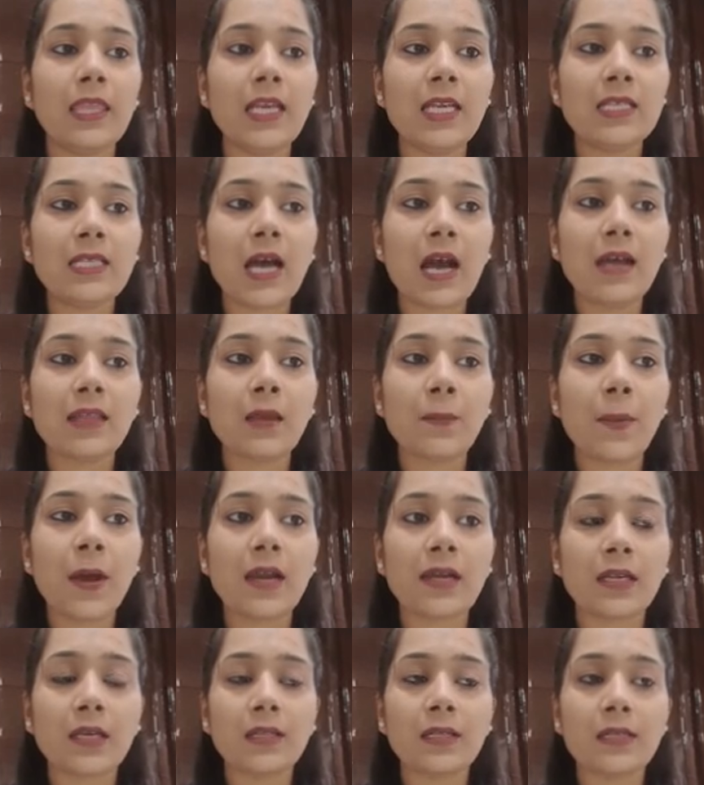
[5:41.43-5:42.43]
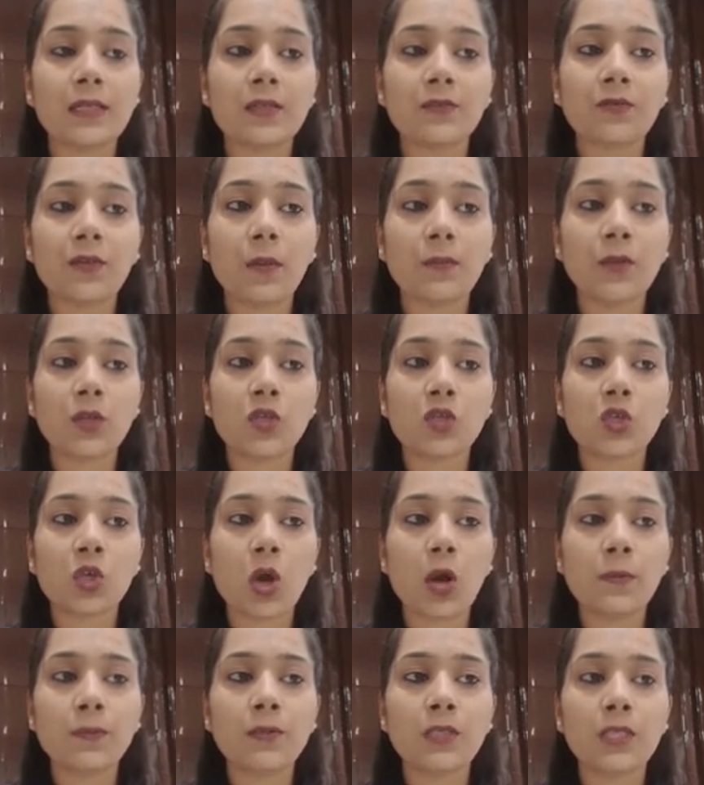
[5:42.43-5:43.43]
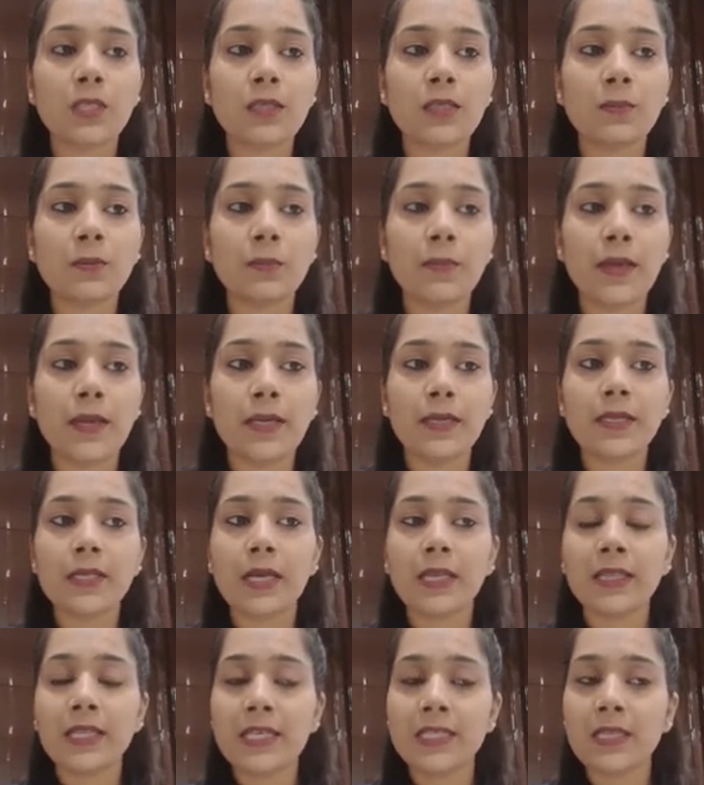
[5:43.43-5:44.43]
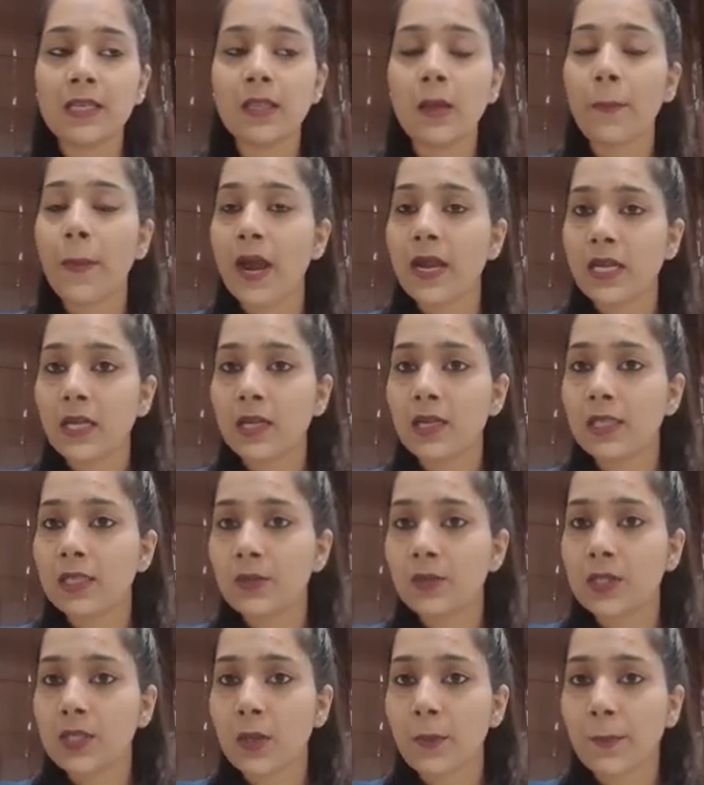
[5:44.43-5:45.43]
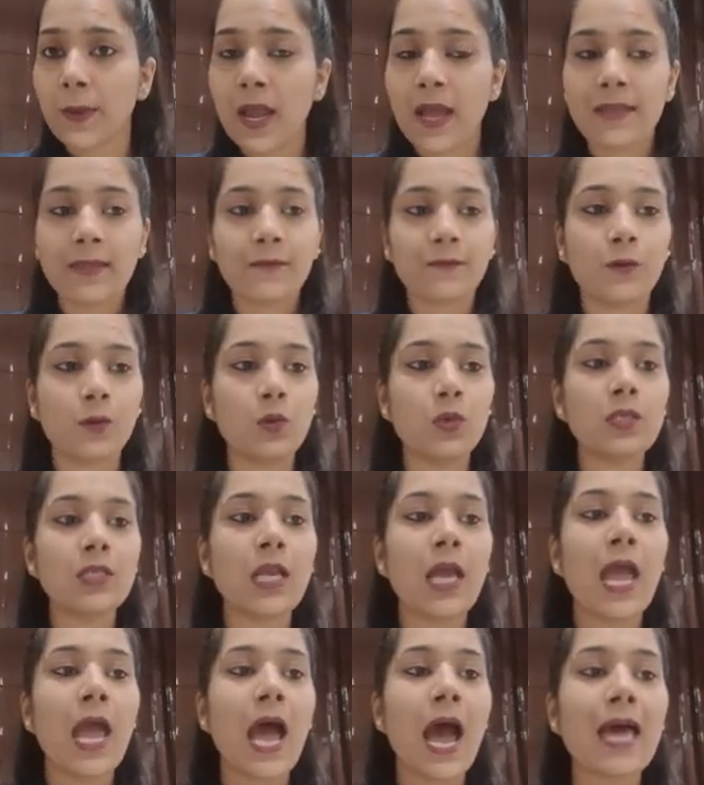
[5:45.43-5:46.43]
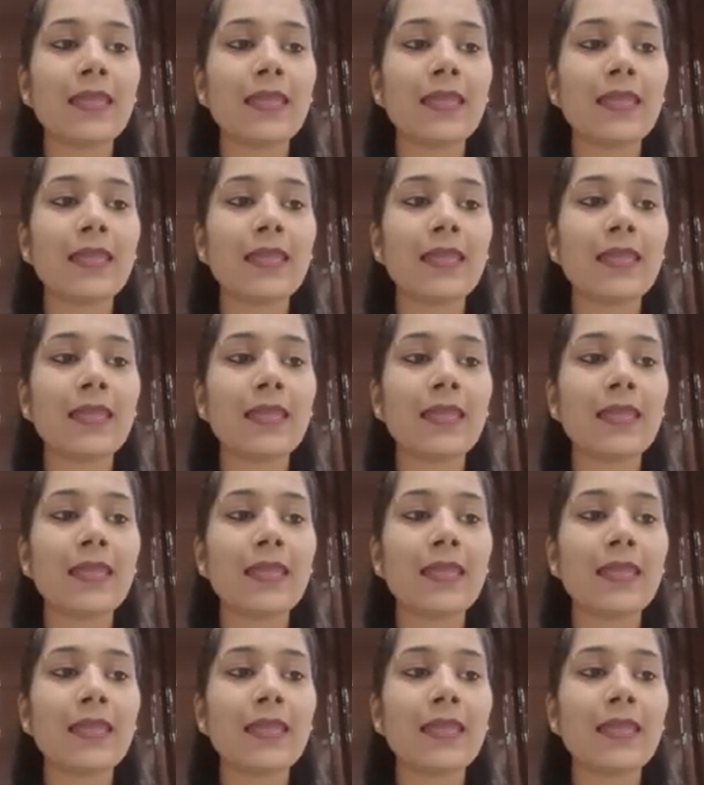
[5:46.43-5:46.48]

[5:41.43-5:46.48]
these are the particles from the top till the mid. These are the particles which apply the force.